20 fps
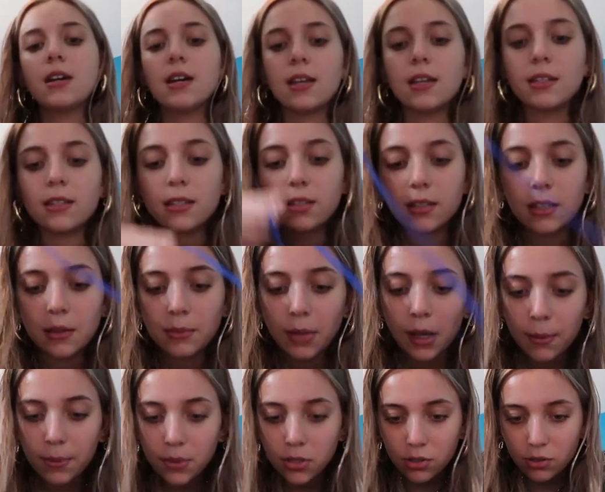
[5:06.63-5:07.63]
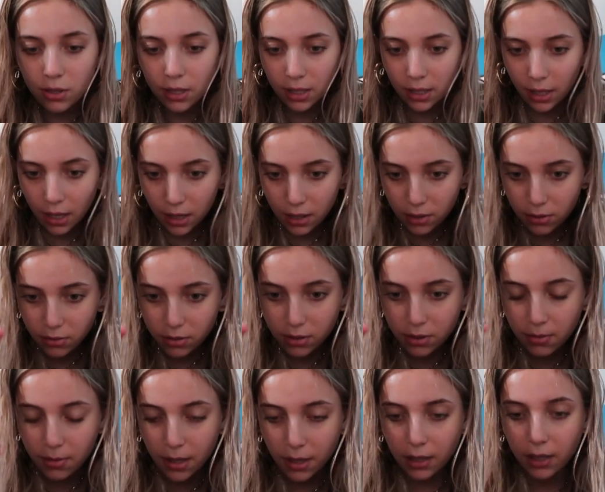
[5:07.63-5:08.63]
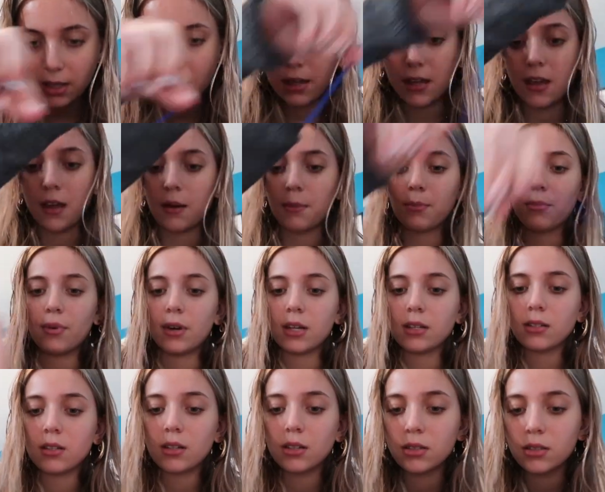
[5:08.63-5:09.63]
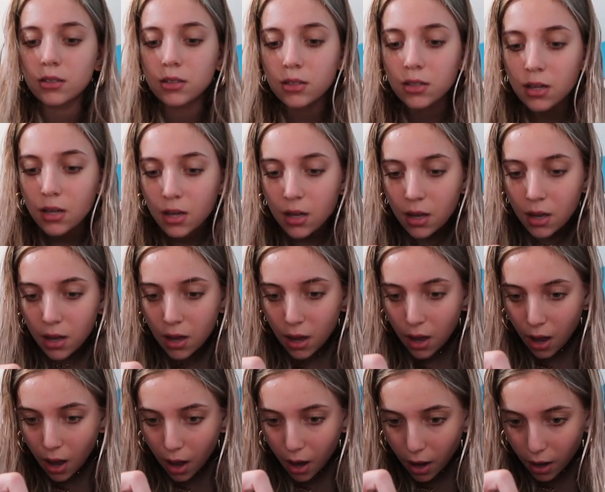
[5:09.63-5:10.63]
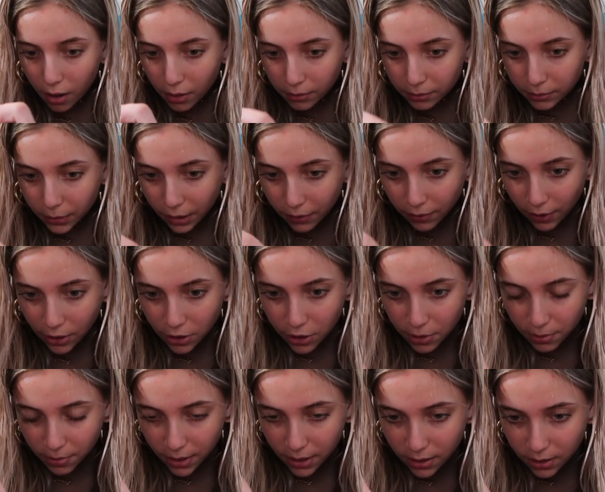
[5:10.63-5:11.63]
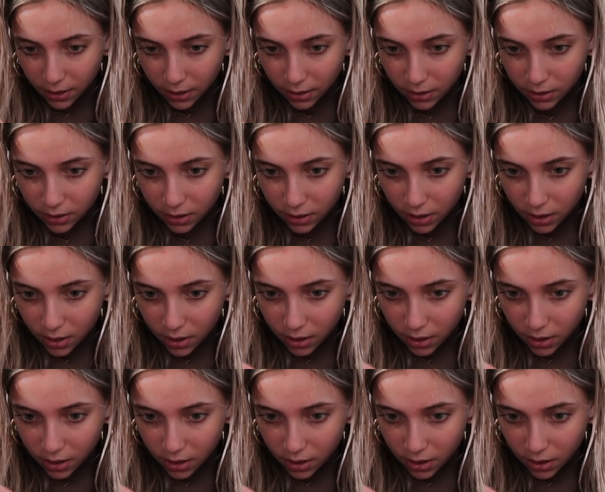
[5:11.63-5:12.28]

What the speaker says: is the same type of string that I use to make like camp bracelets, like friendship bracelets.